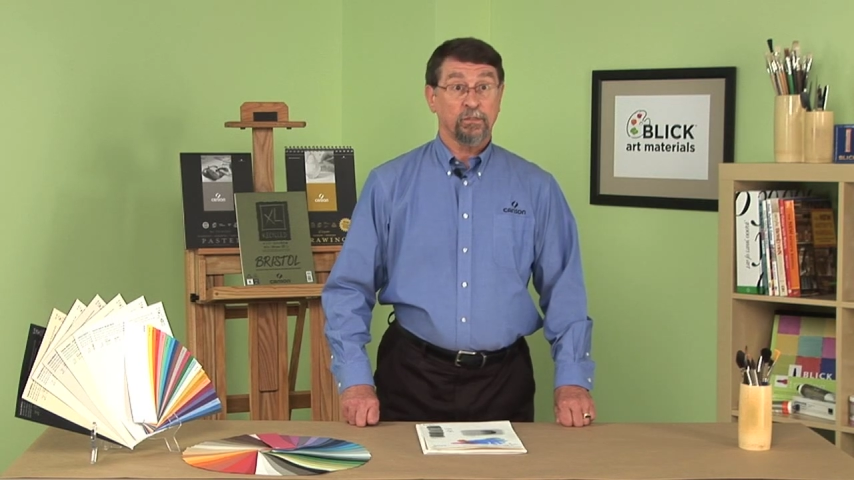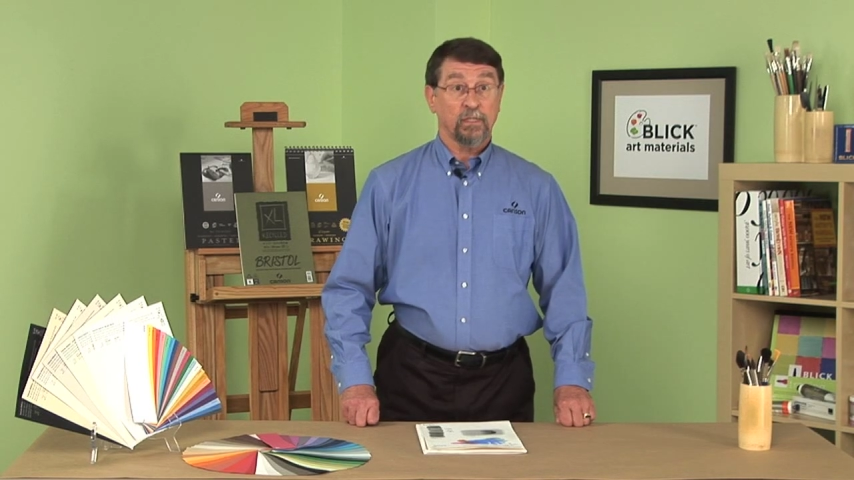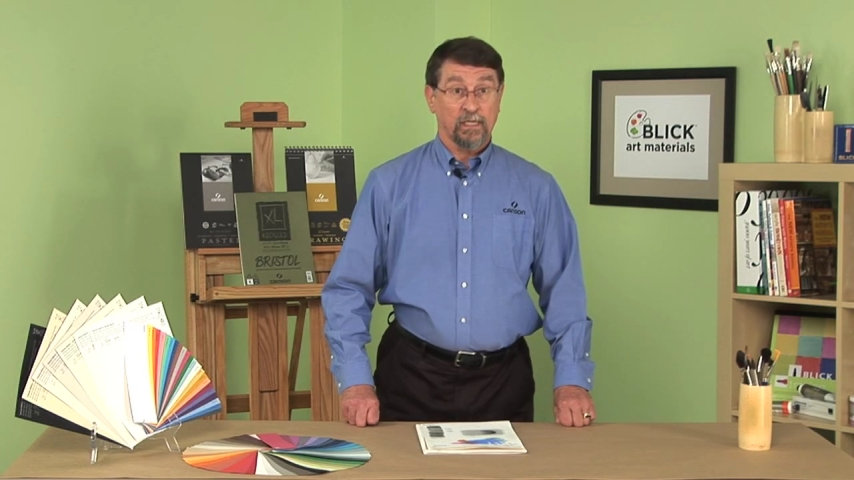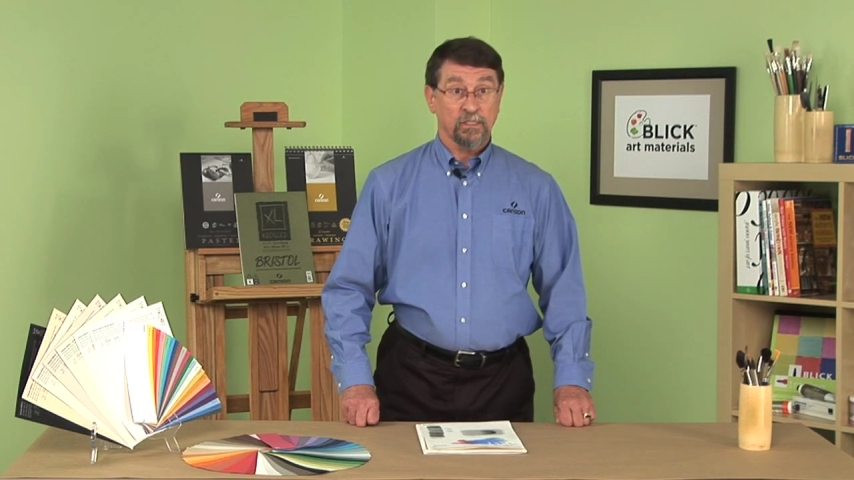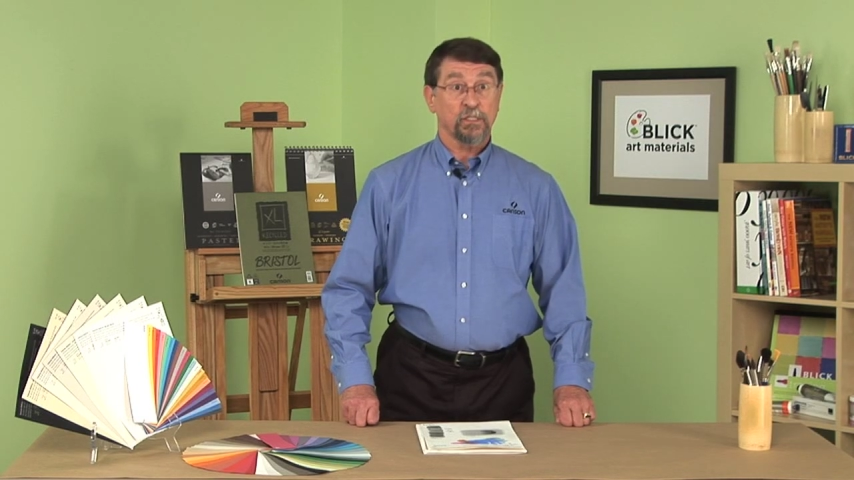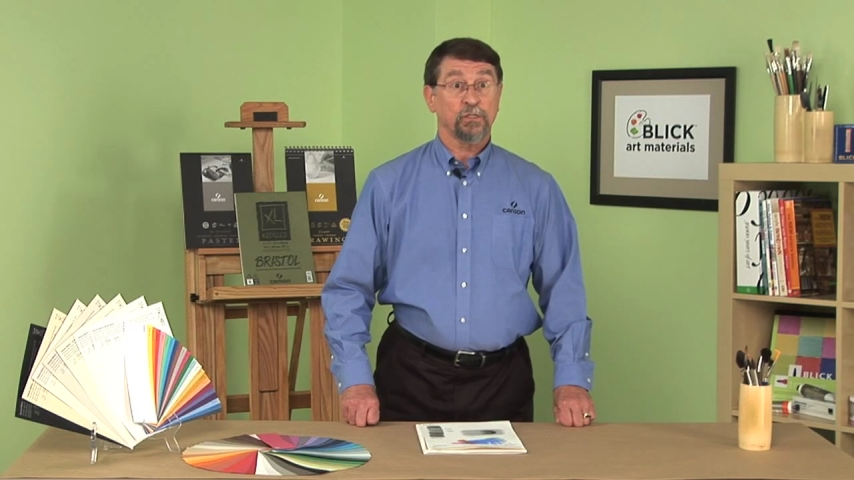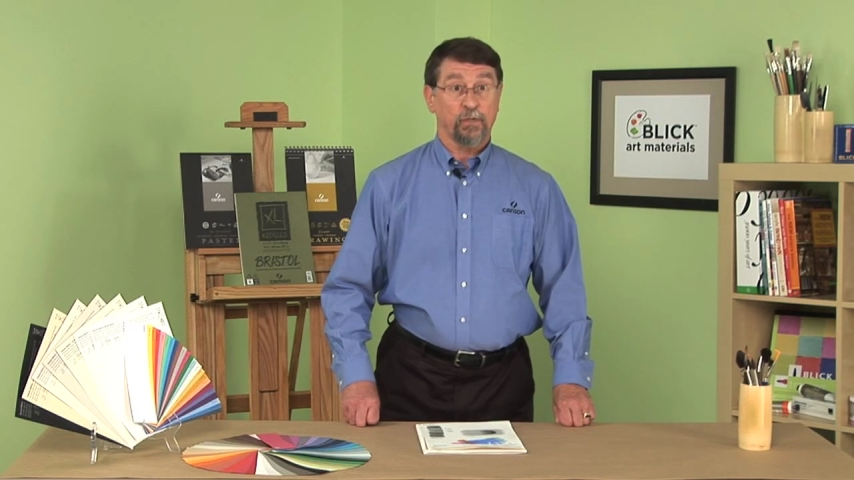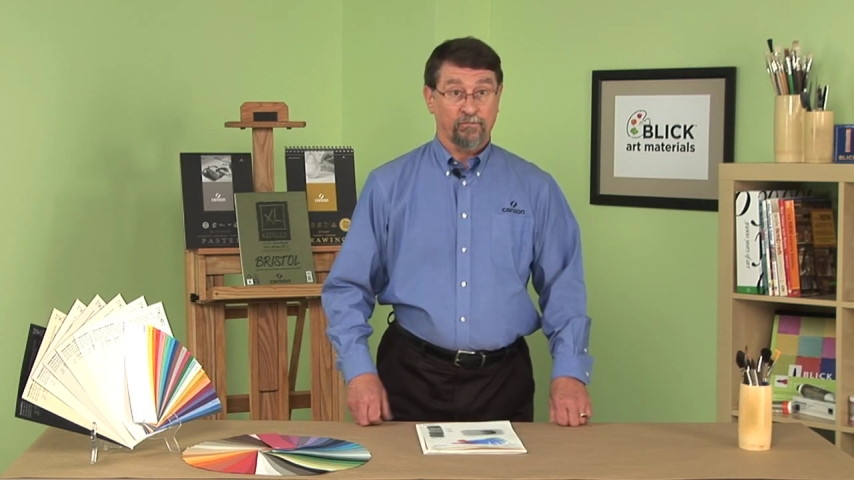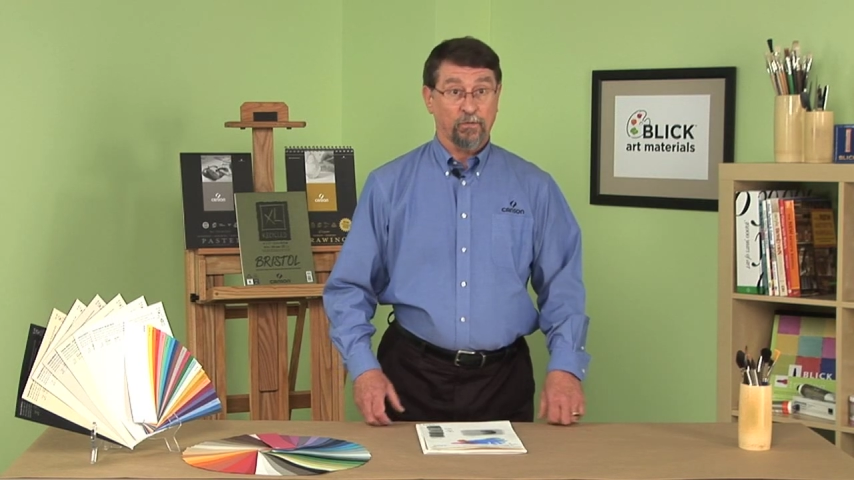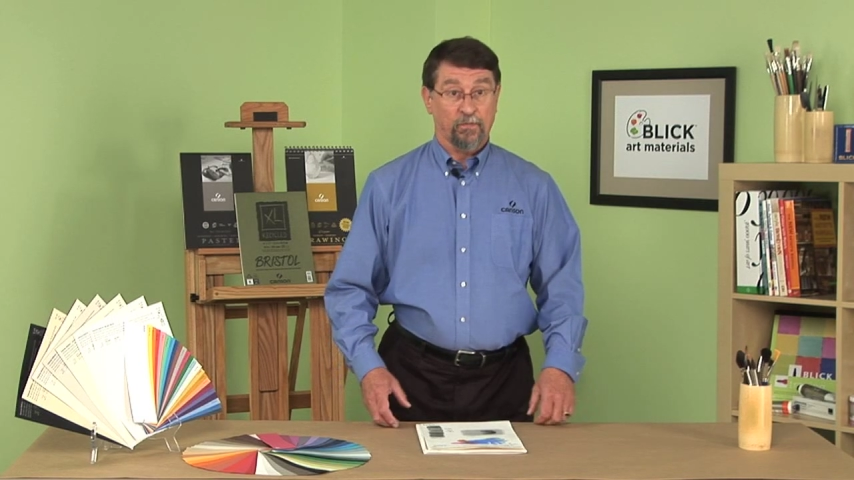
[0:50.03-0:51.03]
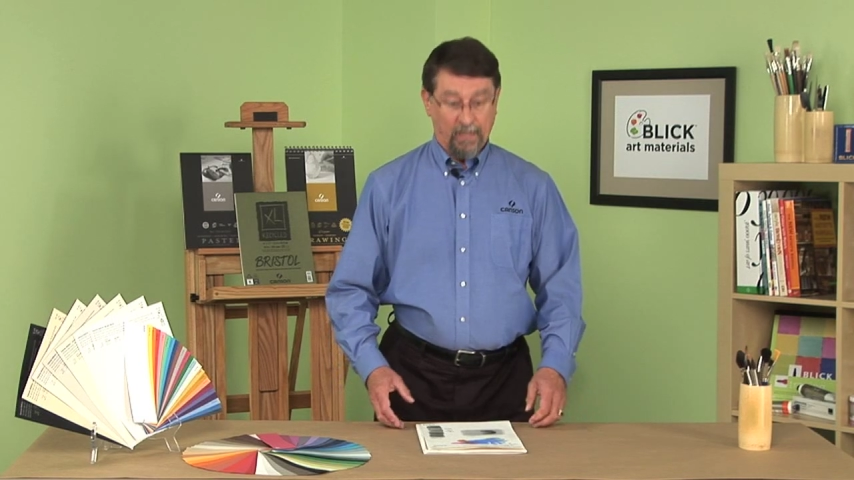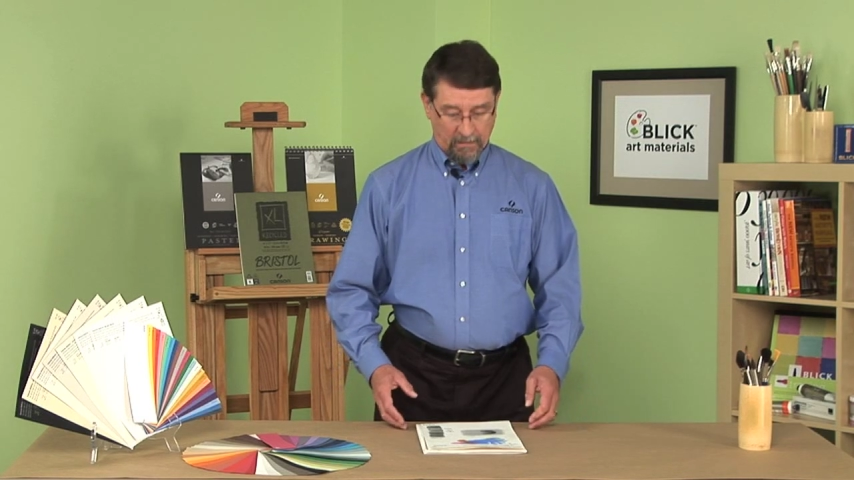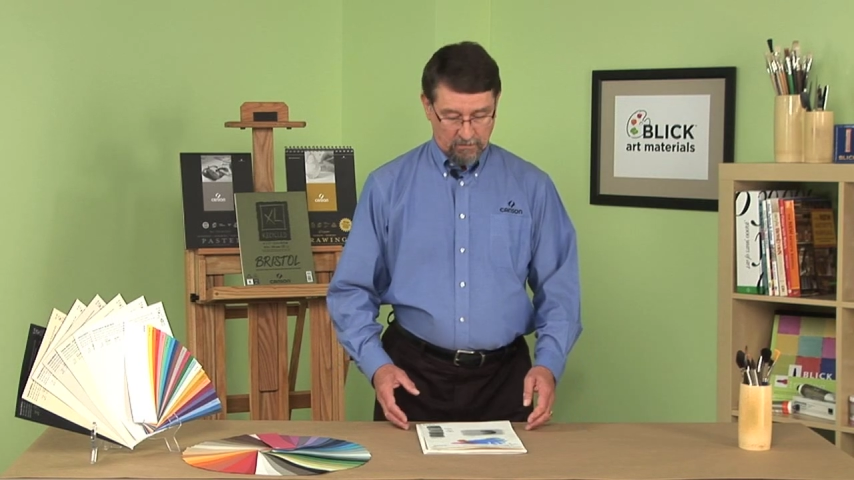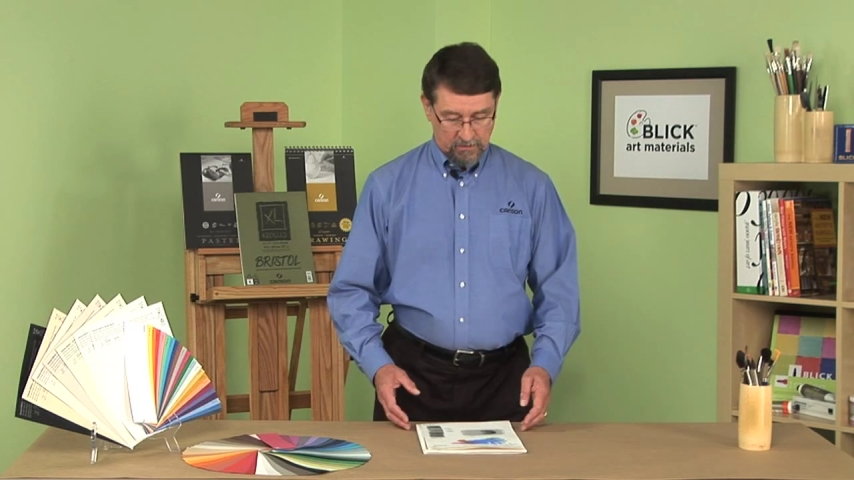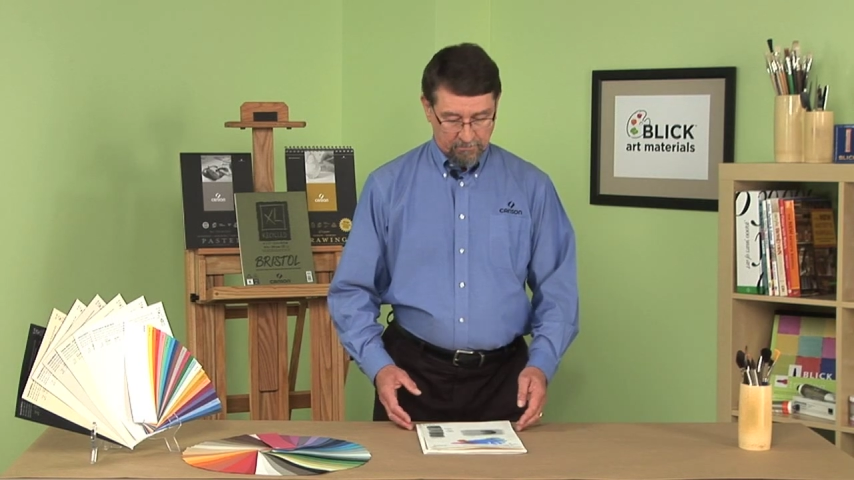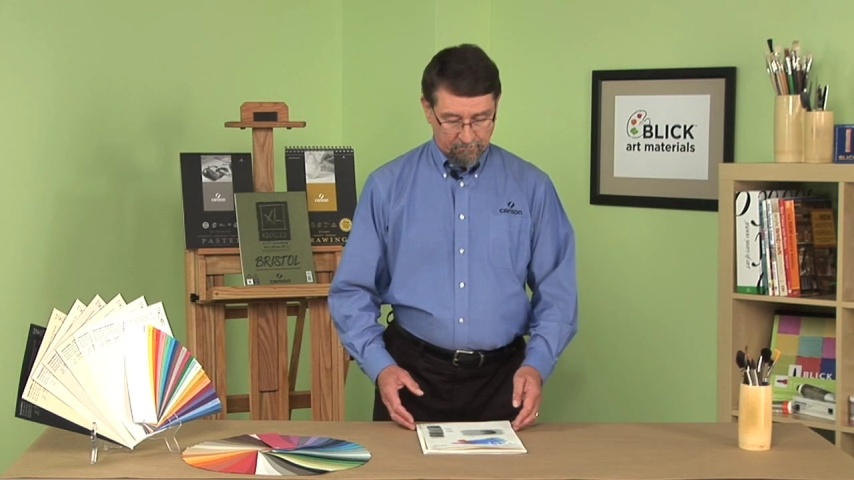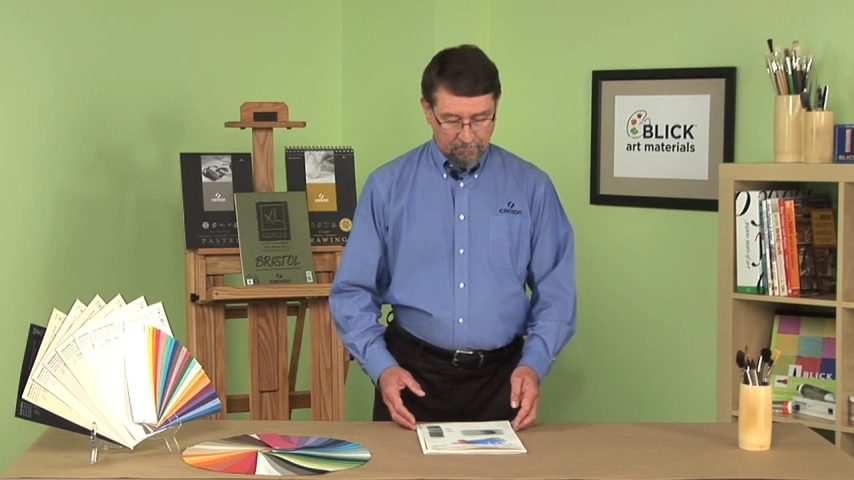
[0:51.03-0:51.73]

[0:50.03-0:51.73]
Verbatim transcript: does two different things.